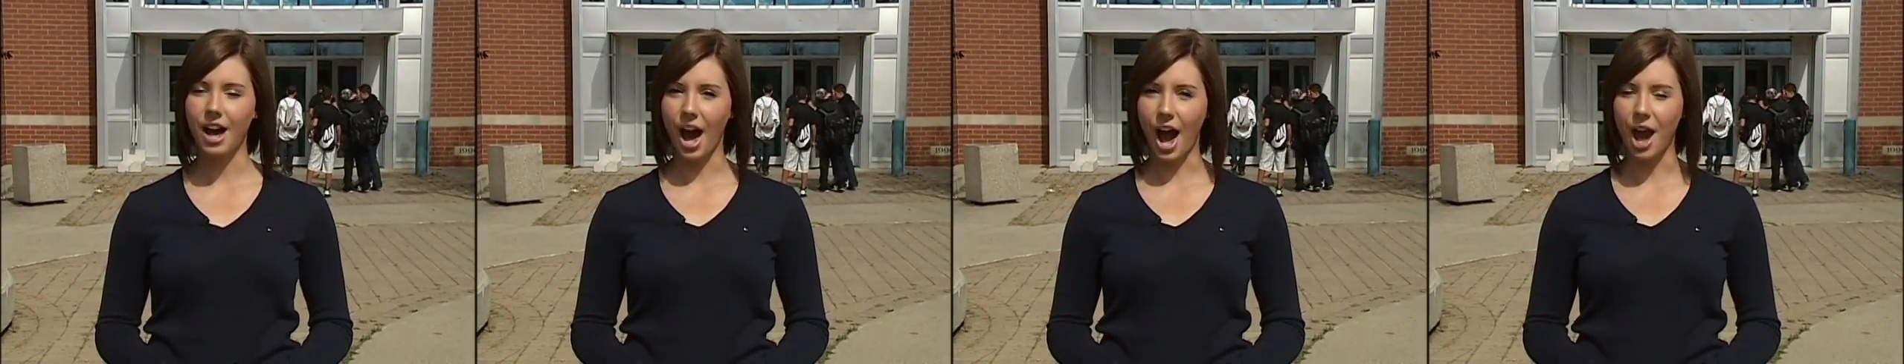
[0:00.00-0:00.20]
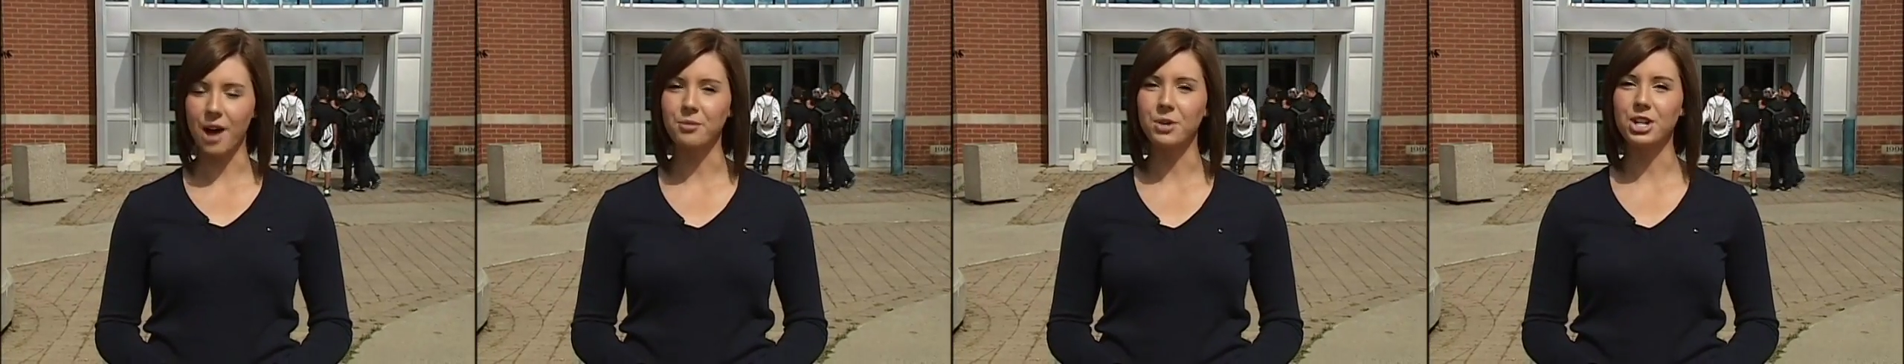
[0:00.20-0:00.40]

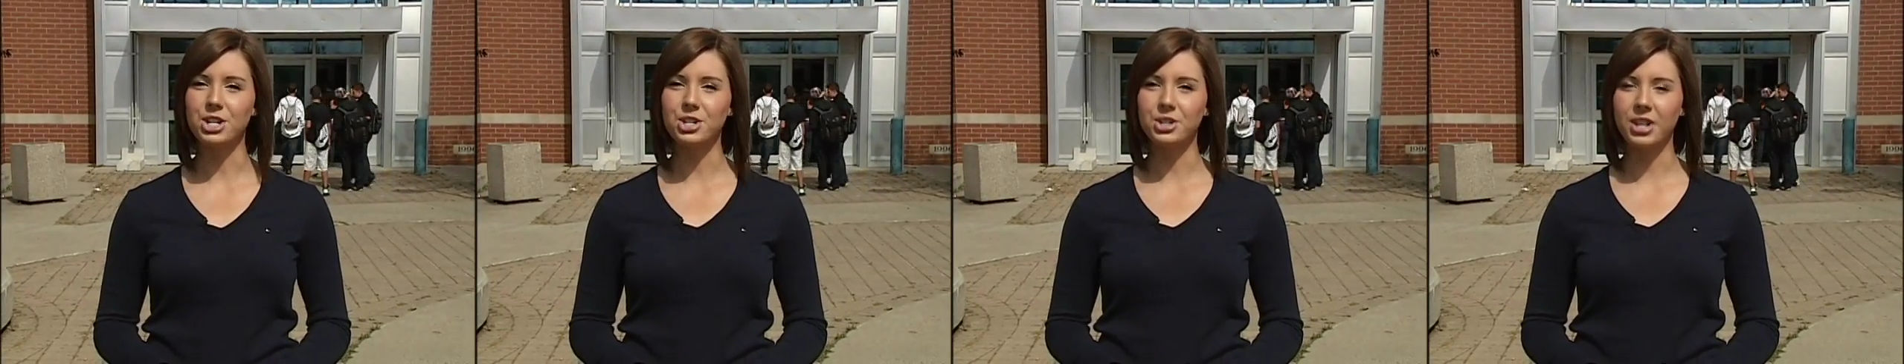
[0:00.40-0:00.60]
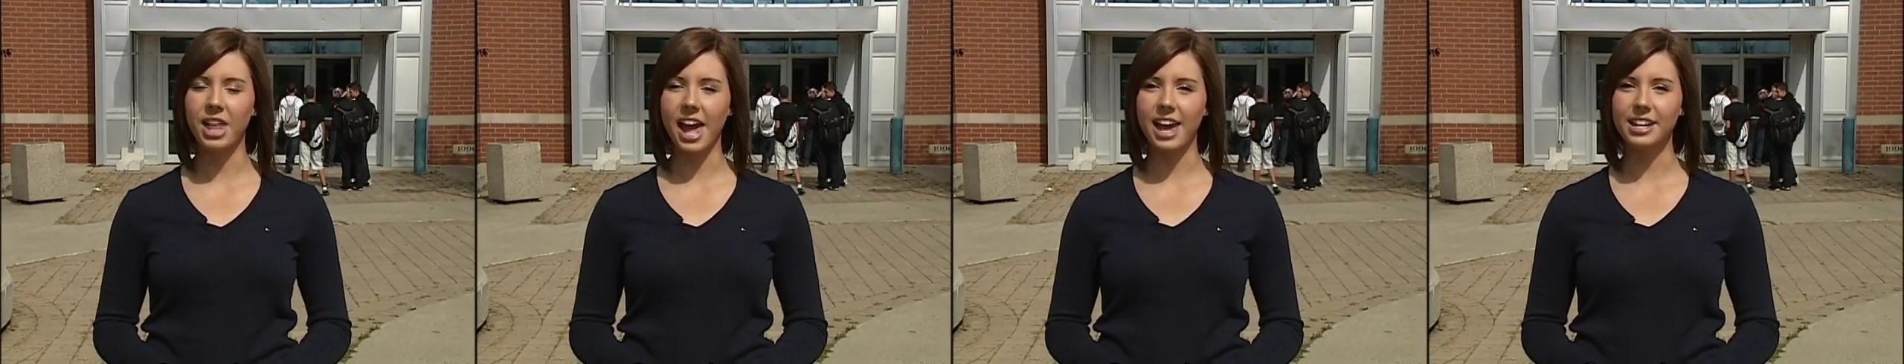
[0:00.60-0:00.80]
I'm
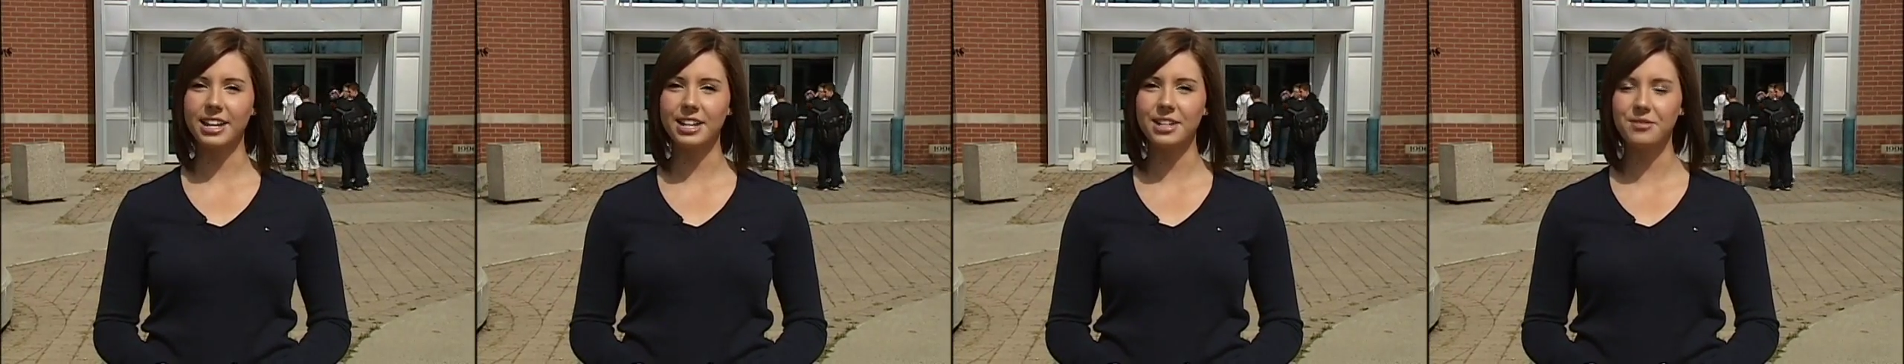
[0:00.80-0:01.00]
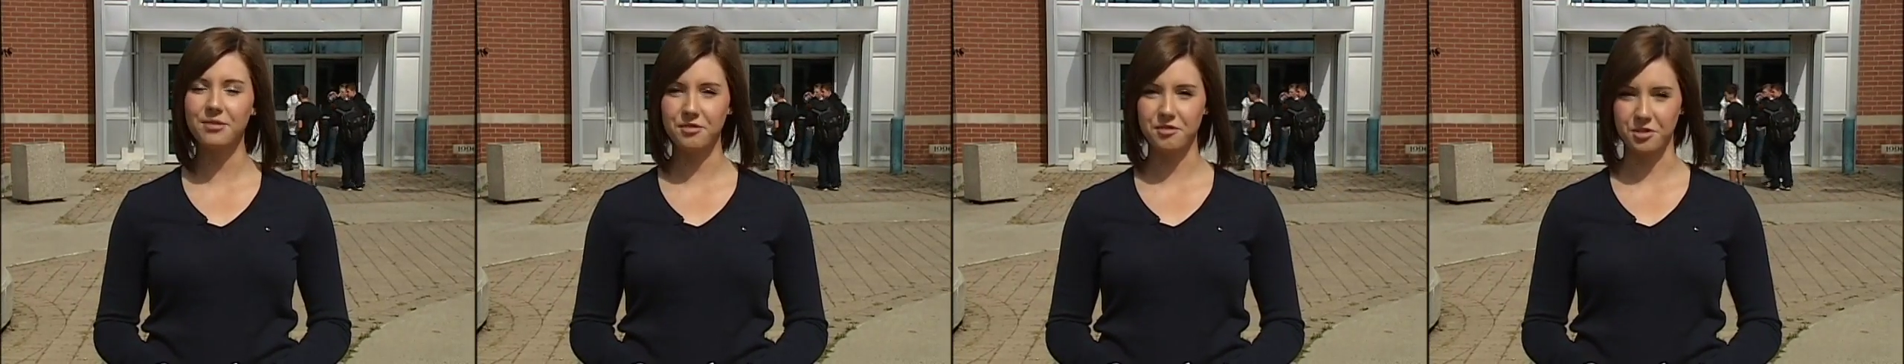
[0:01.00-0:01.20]
Rachel
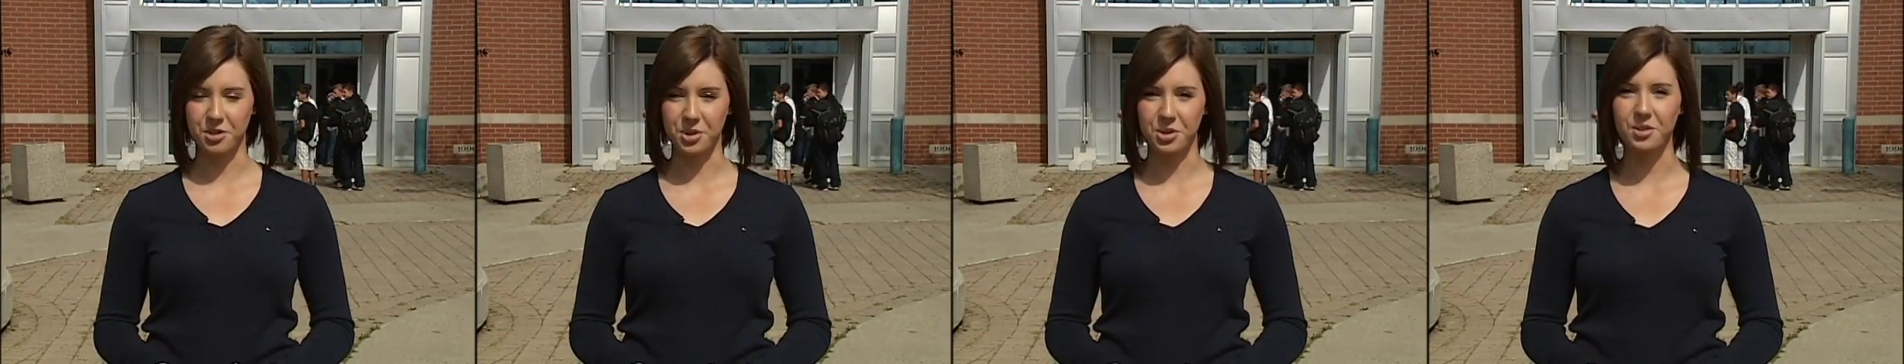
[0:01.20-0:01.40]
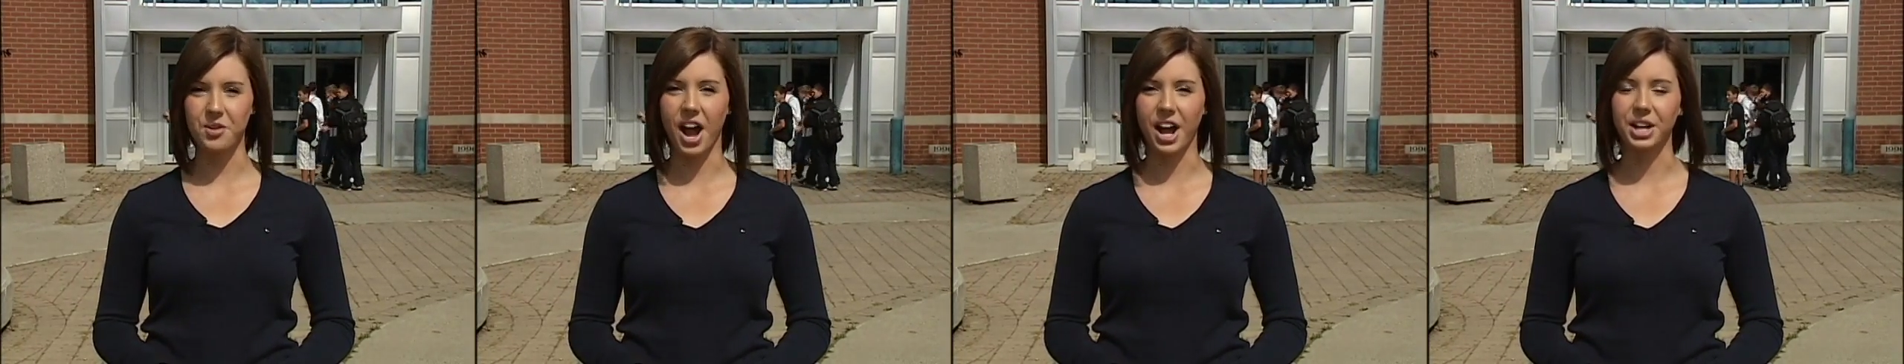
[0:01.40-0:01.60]
Nagy
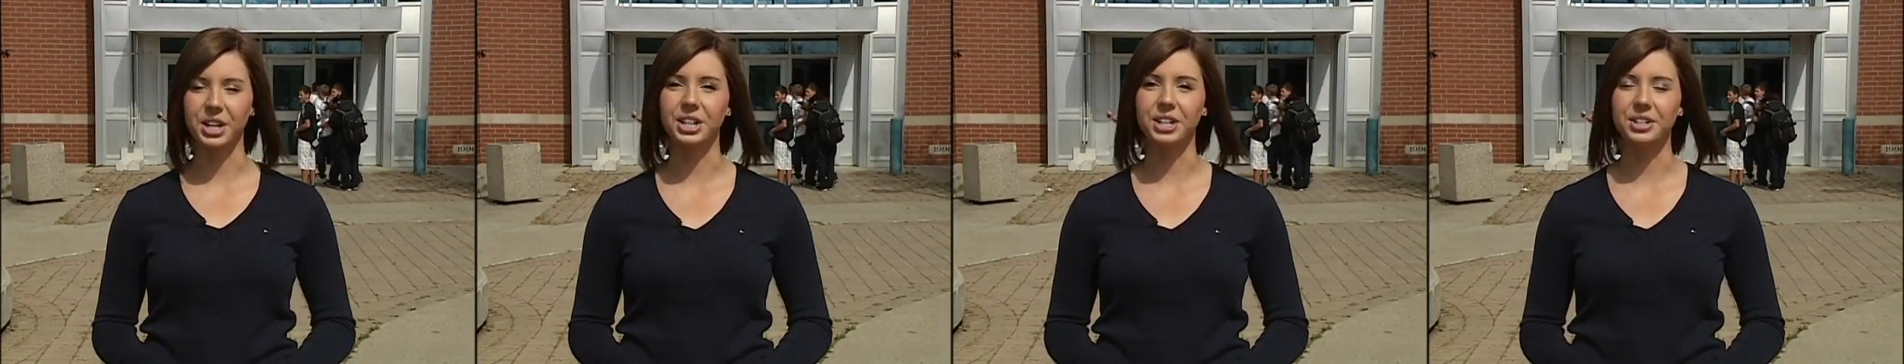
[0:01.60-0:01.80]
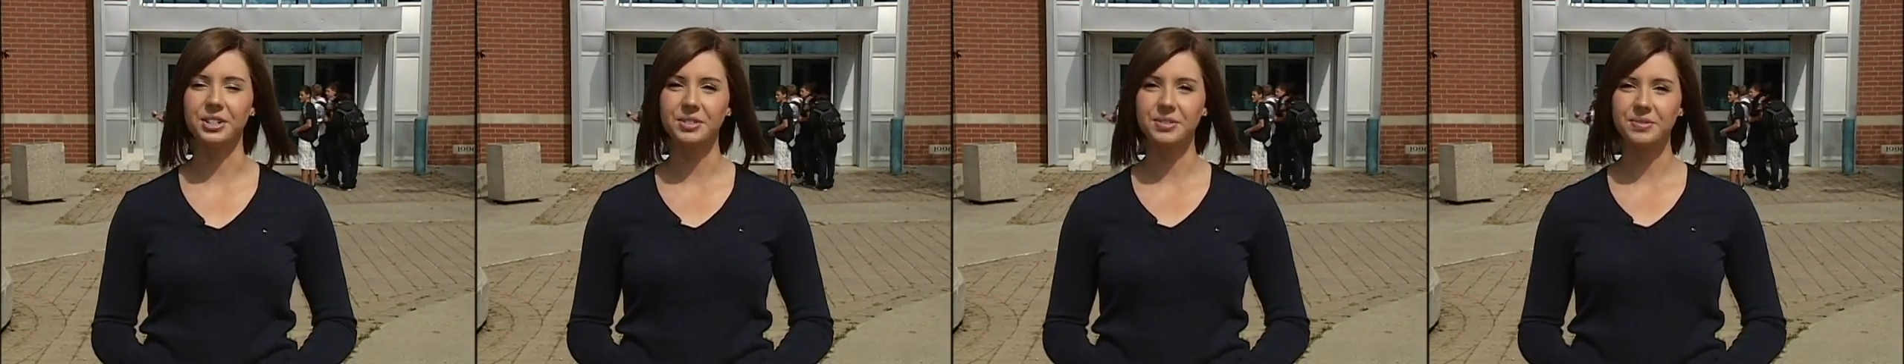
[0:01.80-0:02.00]
for The
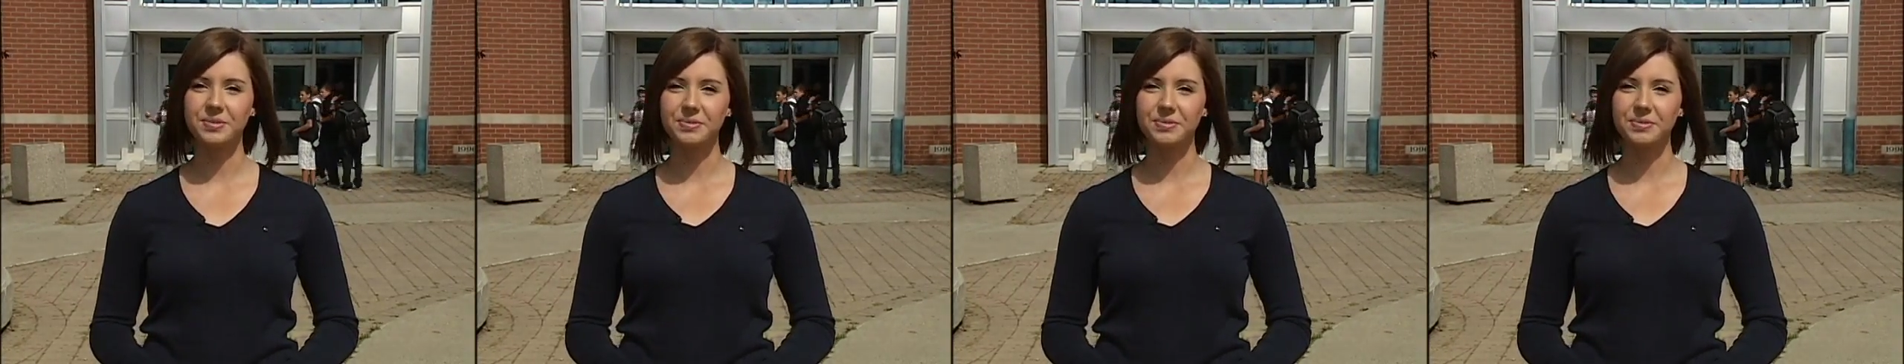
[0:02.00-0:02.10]
Record.